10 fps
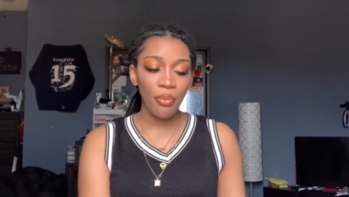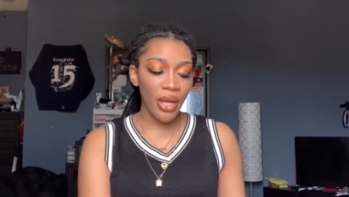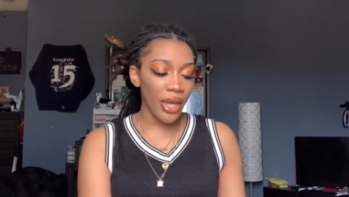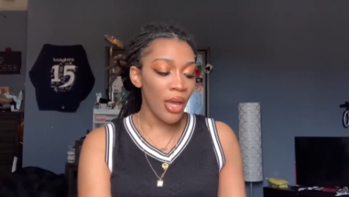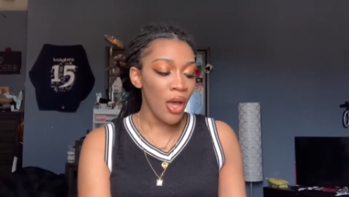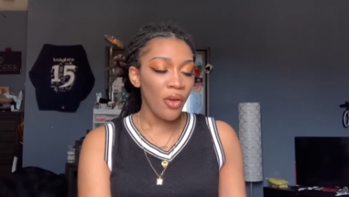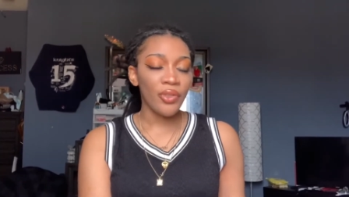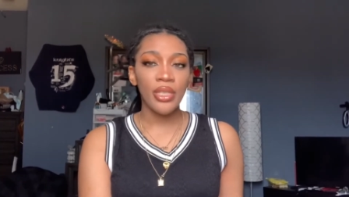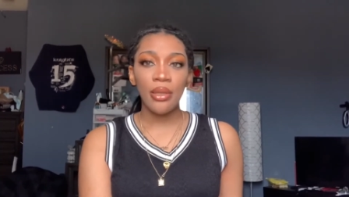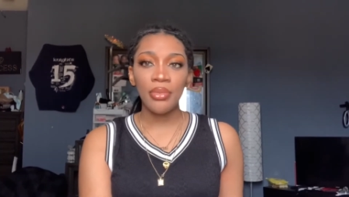But
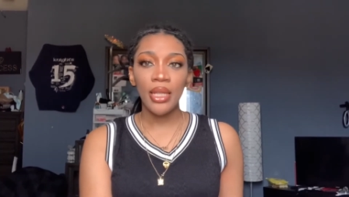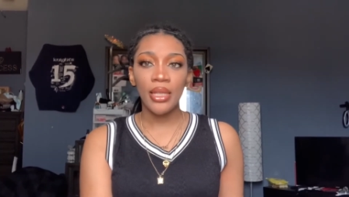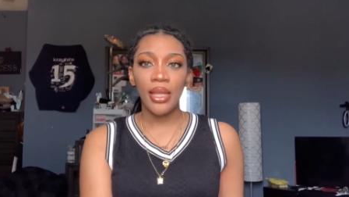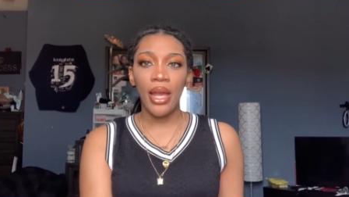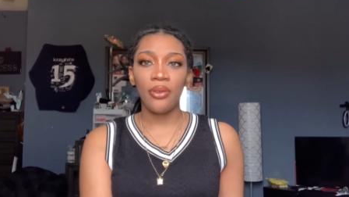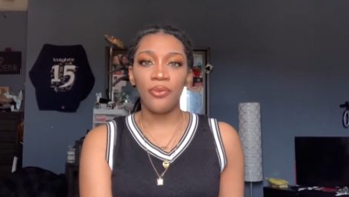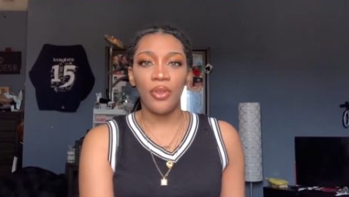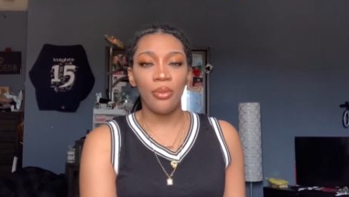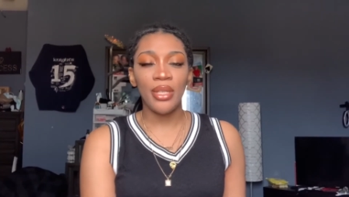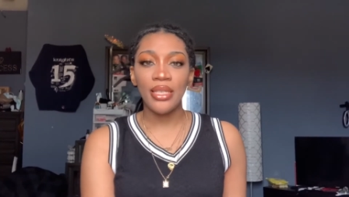for something like
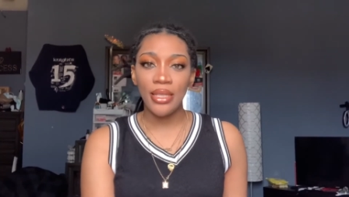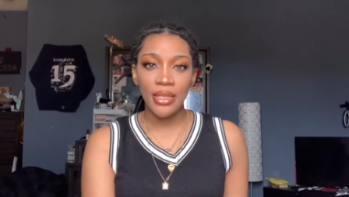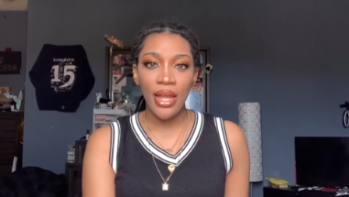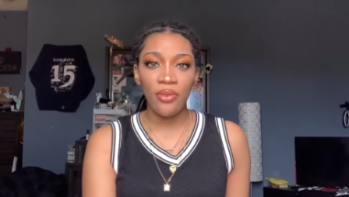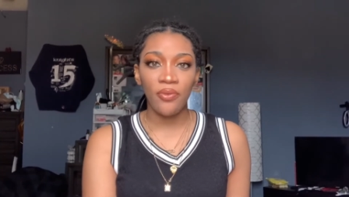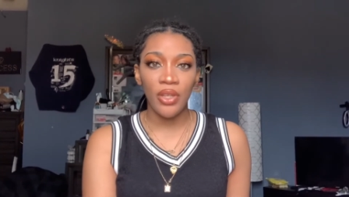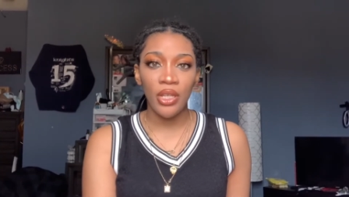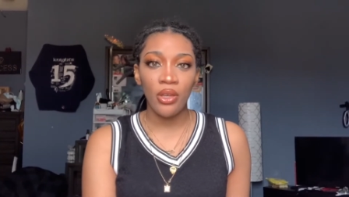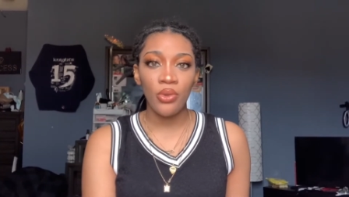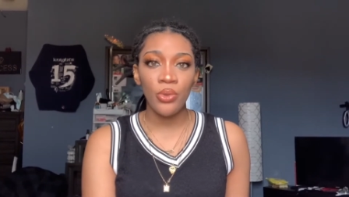filming sit down
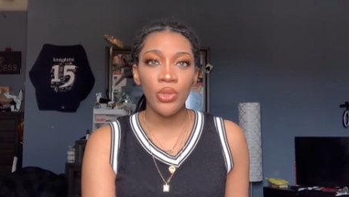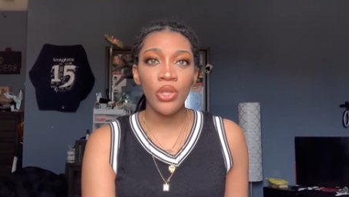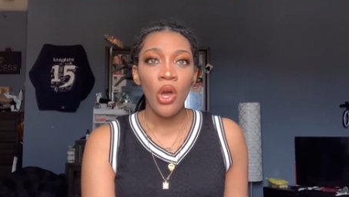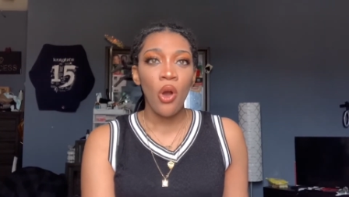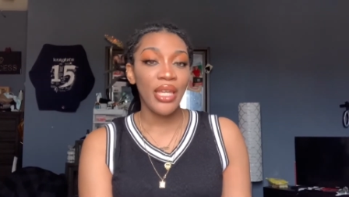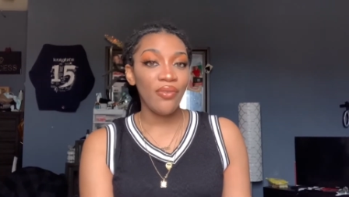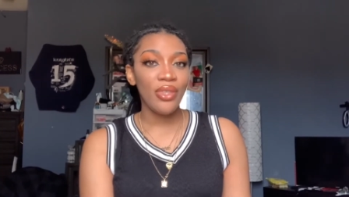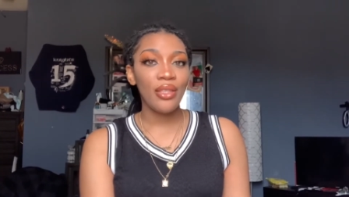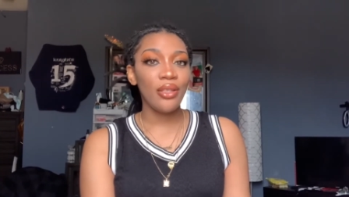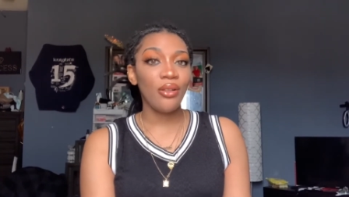videos, even
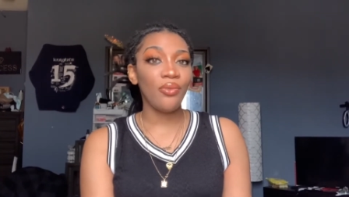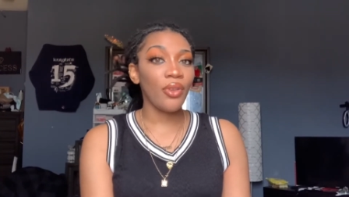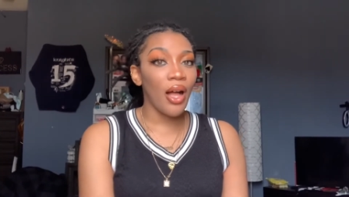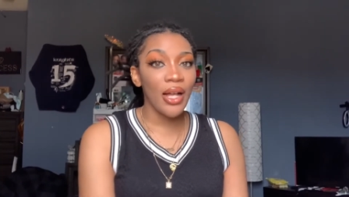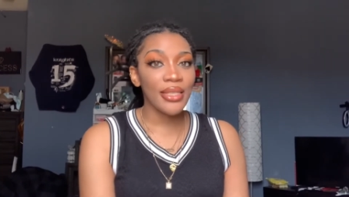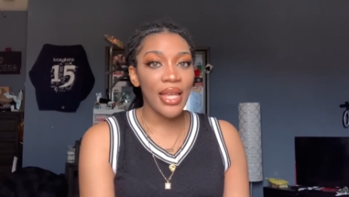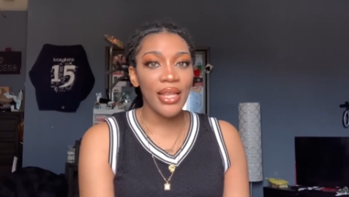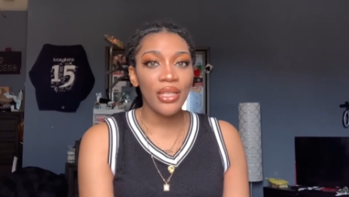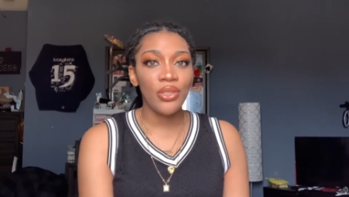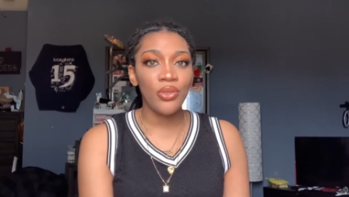the little vlogs I
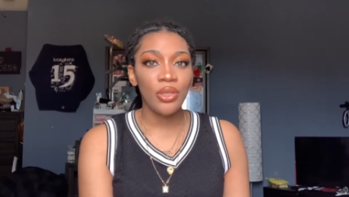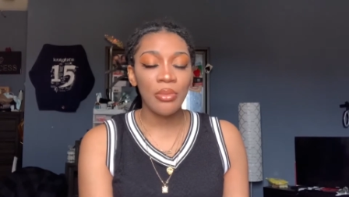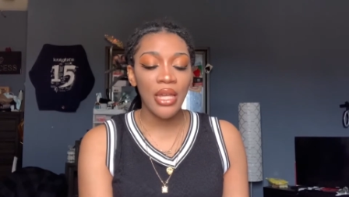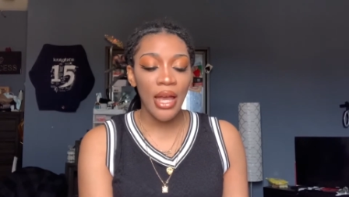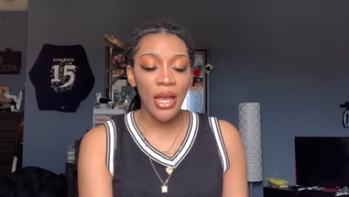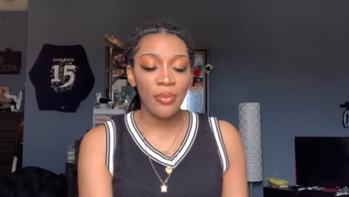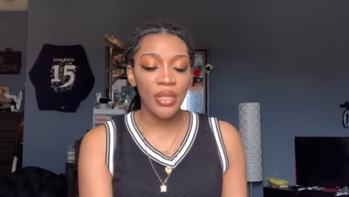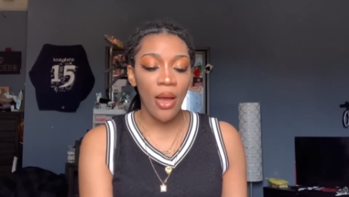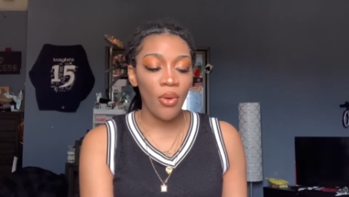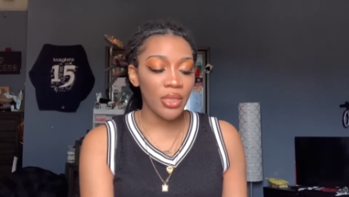like to do sometimes,
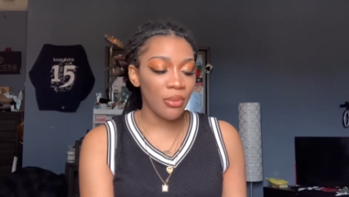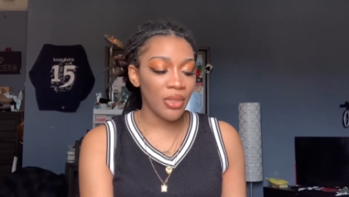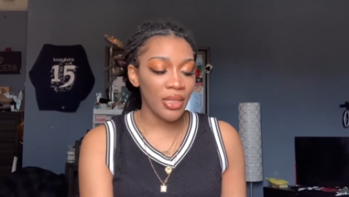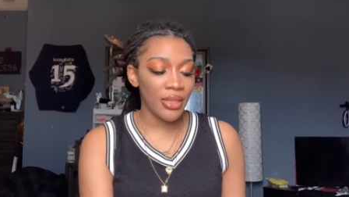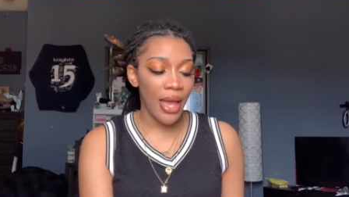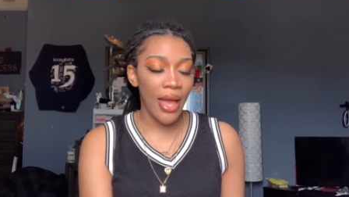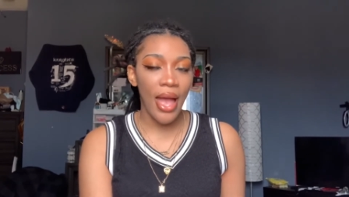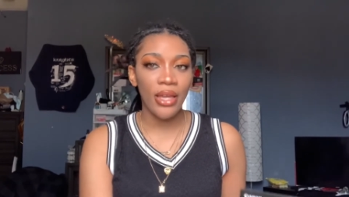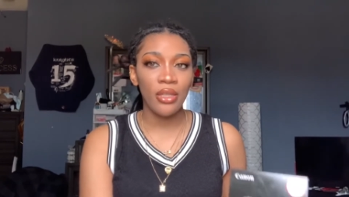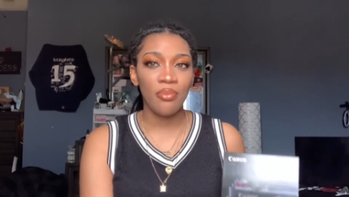I want something that
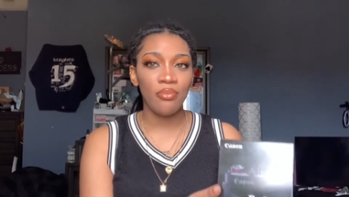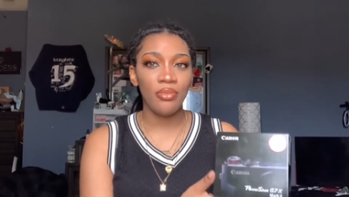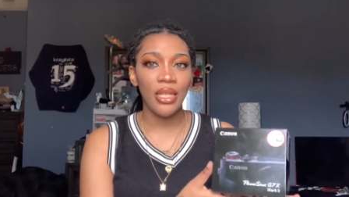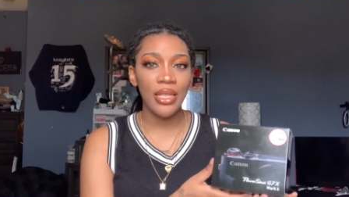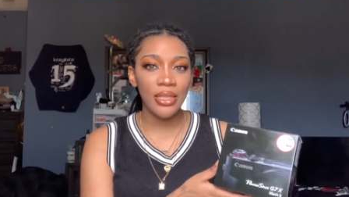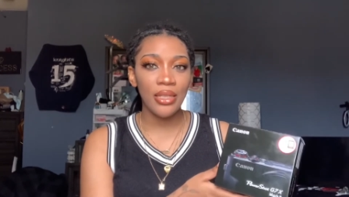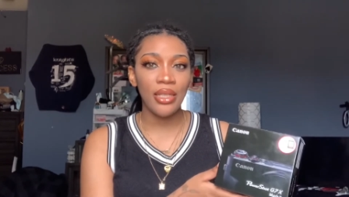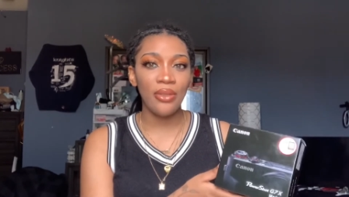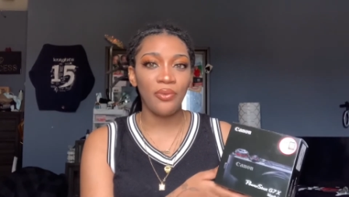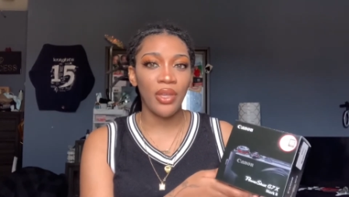I could
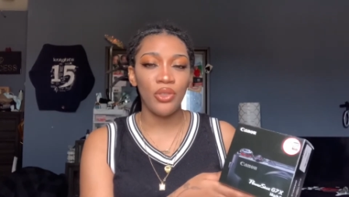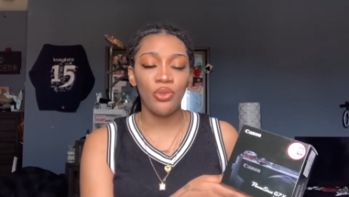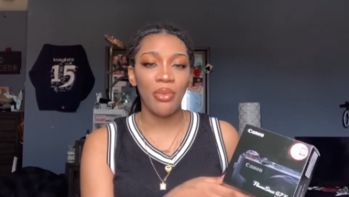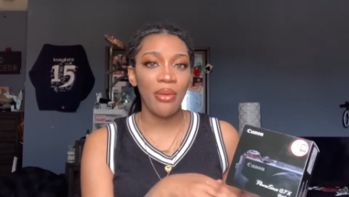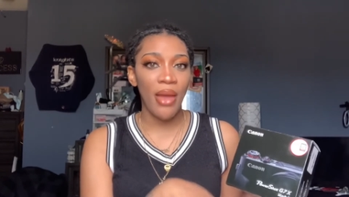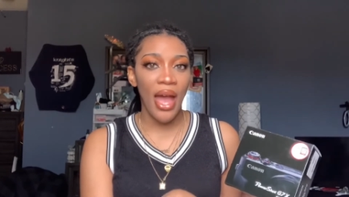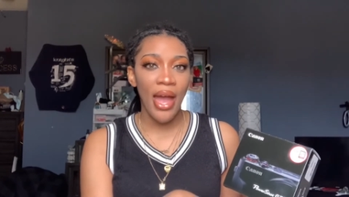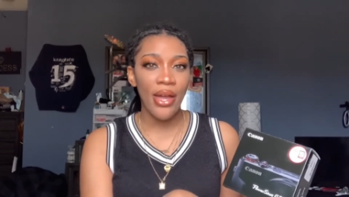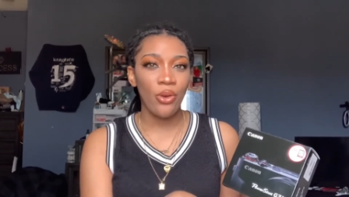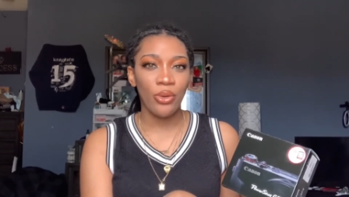easily fit into my
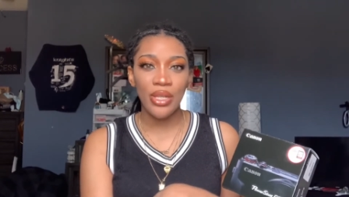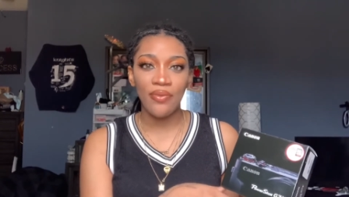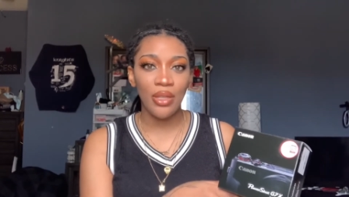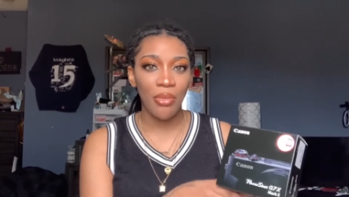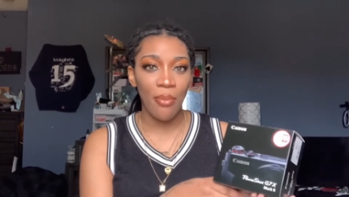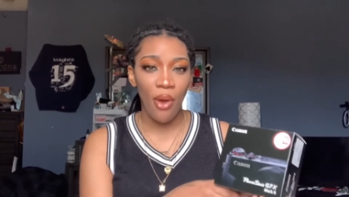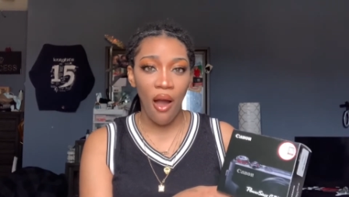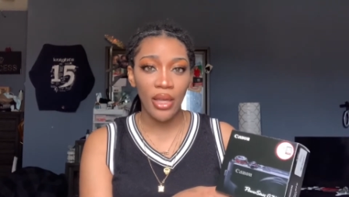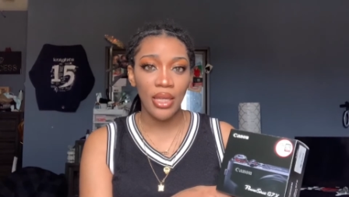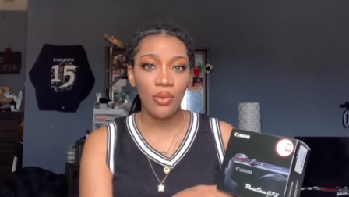bag or even in my
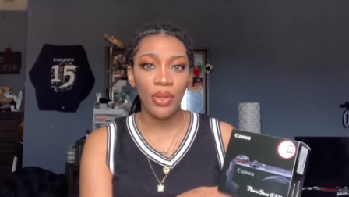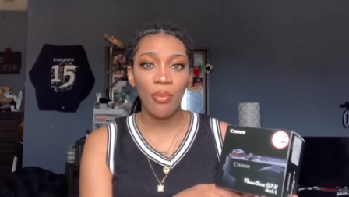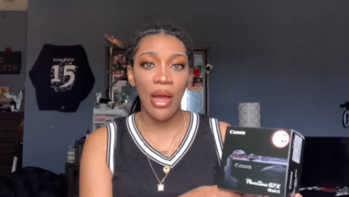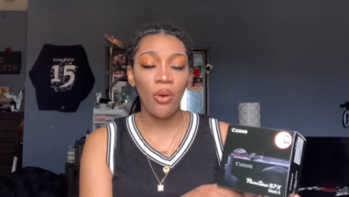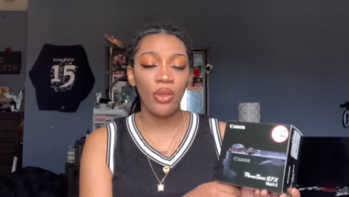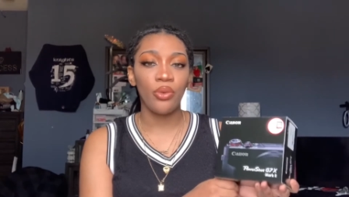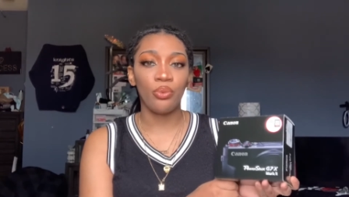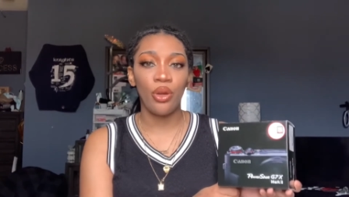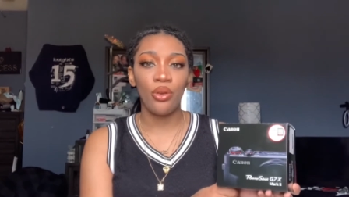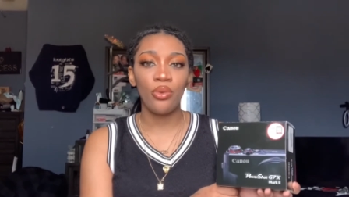pocket when I'm out on the
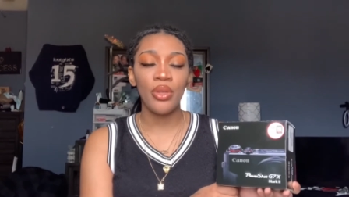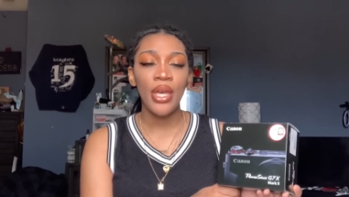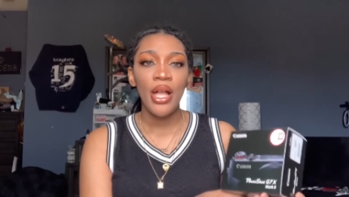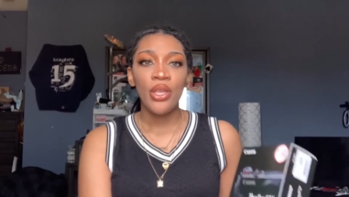road.